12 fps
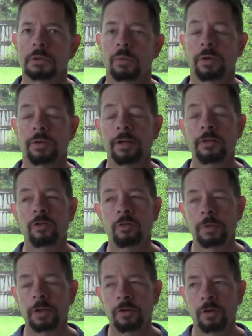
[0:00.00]
Winn Dixie's
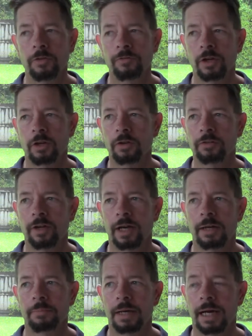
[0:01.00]
been doing it for a long
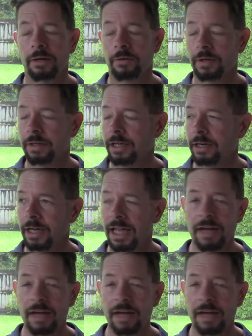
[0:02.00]
time, I don't hear,